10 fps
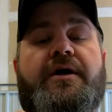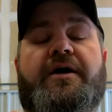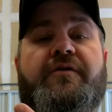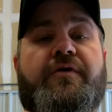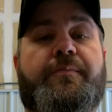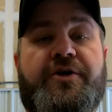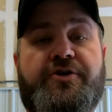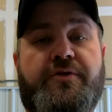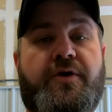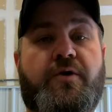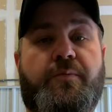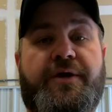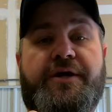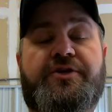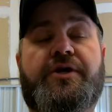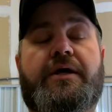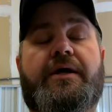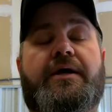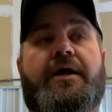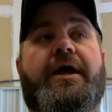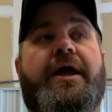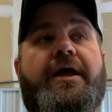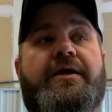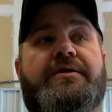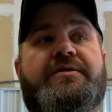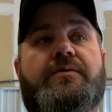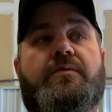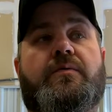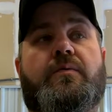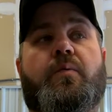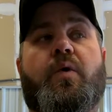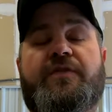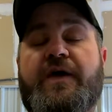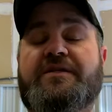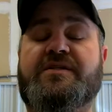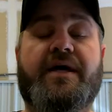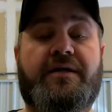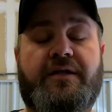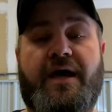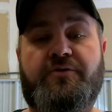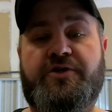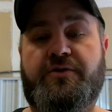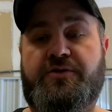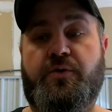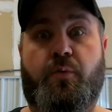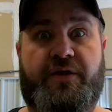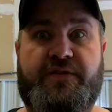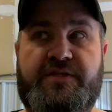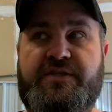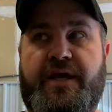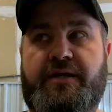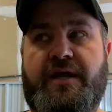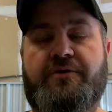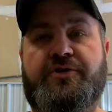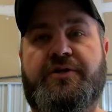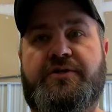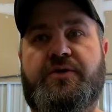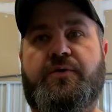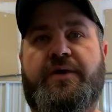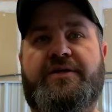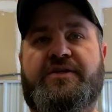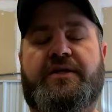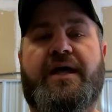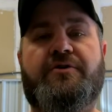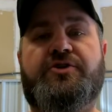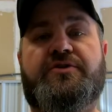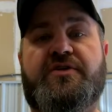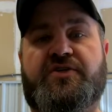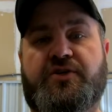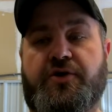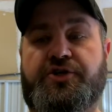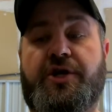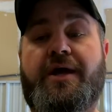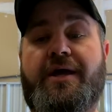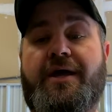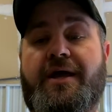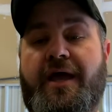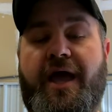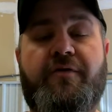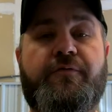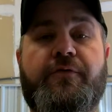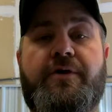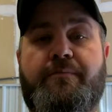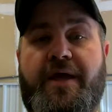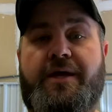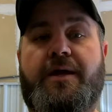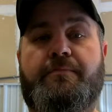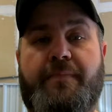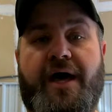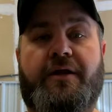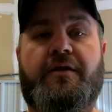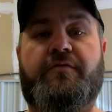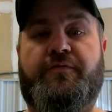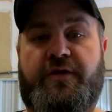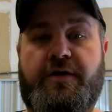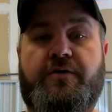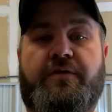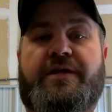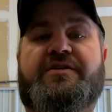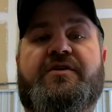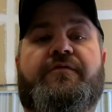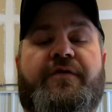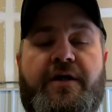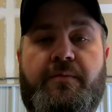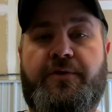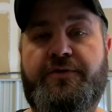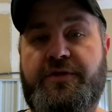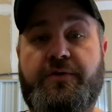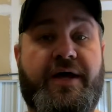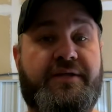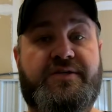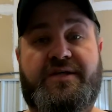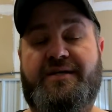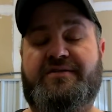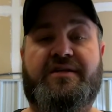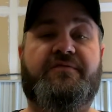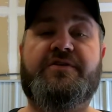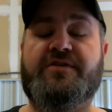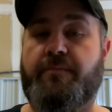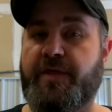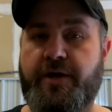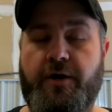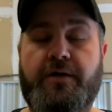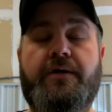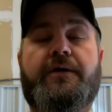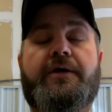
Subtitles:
I'll give you a picture of the homepage. And what that site allows you to do, what this site allows you to do, is it allows you to search every make and model of vehicle that is available in the United States, and even some that aren't.